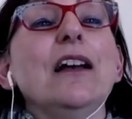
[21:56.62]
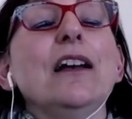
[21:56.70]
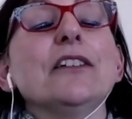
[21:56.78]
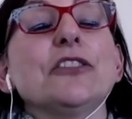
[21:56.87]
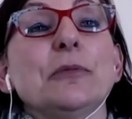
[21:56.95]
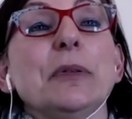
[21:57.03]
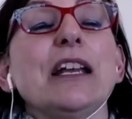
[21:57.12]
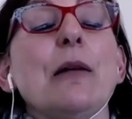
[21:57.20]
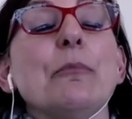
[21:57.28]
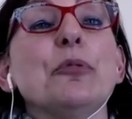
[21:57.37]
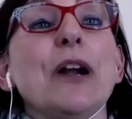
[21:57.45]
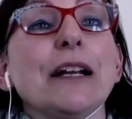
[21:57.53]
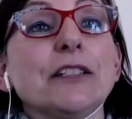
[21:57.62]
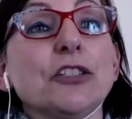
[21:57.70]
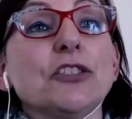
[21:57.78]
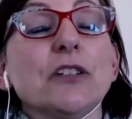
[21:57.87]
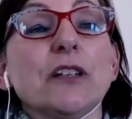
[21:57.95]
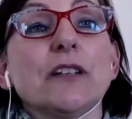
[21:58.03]
to become
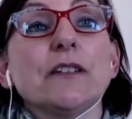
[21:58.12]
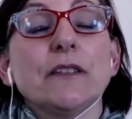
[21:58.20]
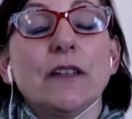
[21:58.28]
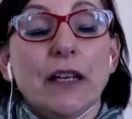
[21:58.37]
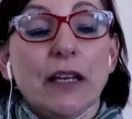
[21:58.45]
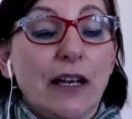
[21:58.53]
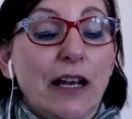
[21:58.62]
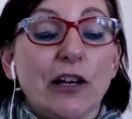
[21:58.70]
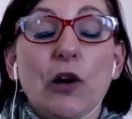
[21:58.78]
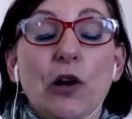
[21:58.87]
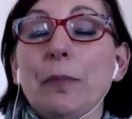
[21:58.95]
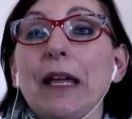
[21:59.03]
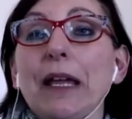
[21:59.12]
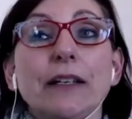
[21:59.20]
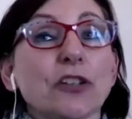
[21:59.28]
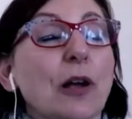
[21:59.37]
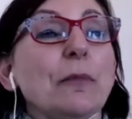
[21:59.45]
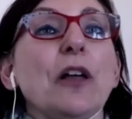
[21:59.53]
practitioners in
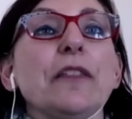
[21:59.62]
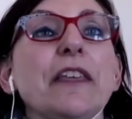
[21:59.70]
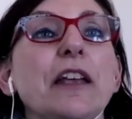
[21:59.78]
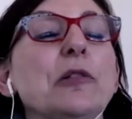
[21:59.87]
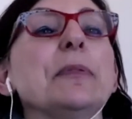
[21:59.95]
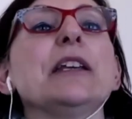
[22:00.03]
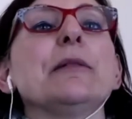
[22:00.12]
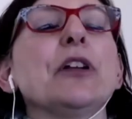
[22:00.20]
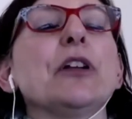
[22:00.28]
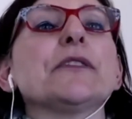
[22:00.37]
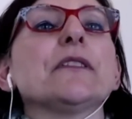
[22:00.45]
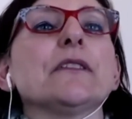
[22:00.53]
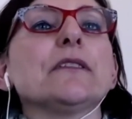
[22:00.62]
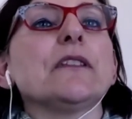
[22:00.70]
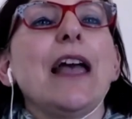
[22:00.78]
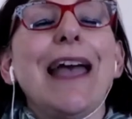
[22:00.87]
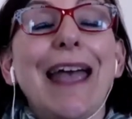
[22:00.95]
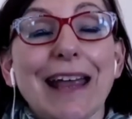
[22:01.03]
NLP, timeline therapy, hypnosis,
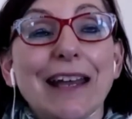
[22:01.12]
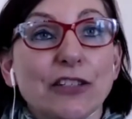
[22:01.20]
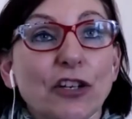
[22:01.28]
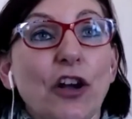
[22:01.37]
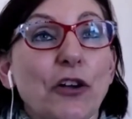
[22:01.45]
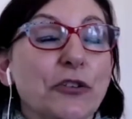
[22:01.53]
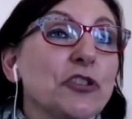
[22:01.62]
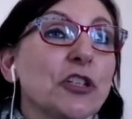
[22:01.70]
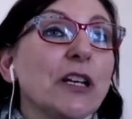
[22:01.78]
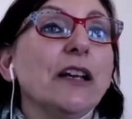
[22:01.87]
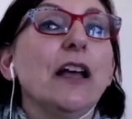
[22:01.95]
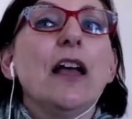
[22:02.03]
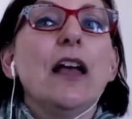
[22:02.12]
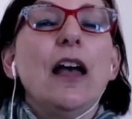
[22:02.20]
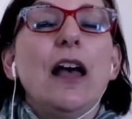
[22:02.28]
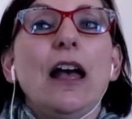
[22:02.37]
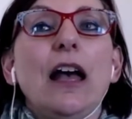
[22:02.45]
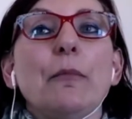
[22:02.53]
and coaching.
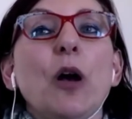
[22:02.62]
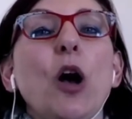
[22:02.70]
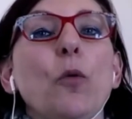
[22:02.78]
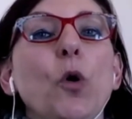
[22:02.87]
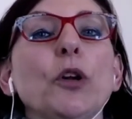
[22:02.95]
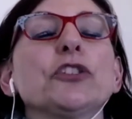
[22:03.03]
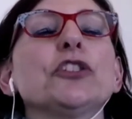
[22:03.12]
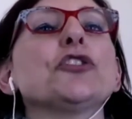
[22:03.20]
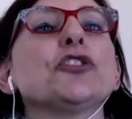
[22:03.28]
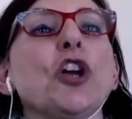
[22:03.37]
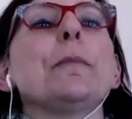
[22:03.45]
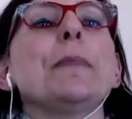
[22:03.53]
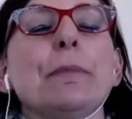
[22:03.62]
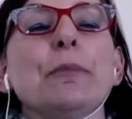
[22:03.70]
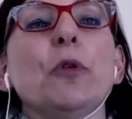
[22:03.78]
Um, I want to show people